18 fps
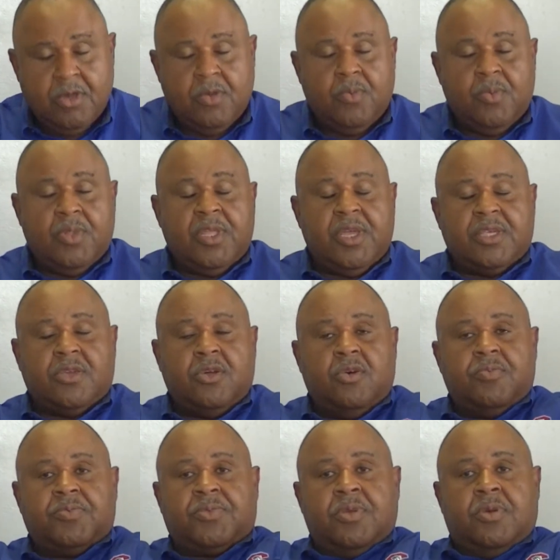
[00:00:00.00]
Well, let's
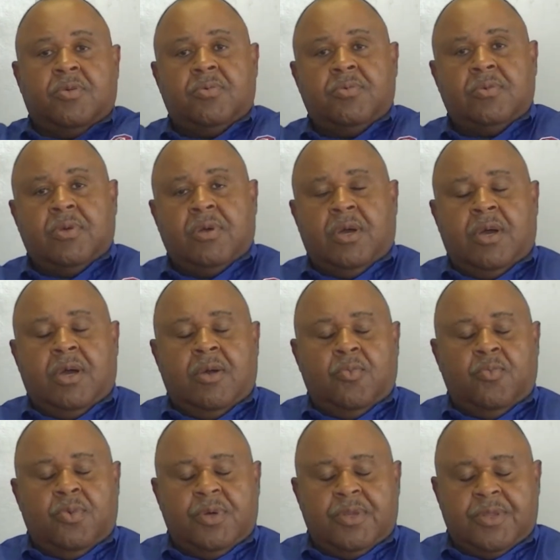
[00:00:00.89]
hope so.
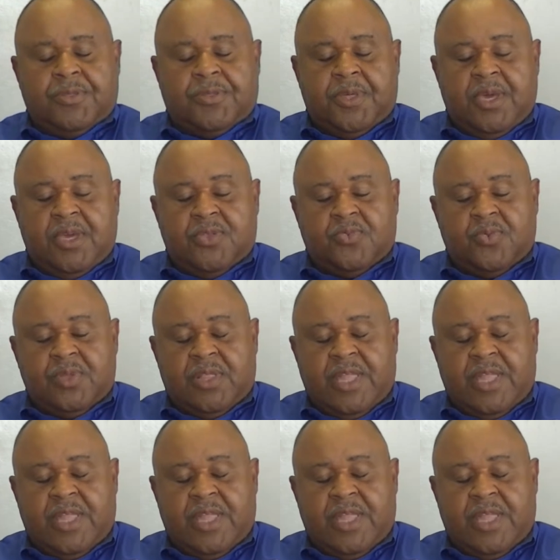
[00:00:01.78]
One of the things we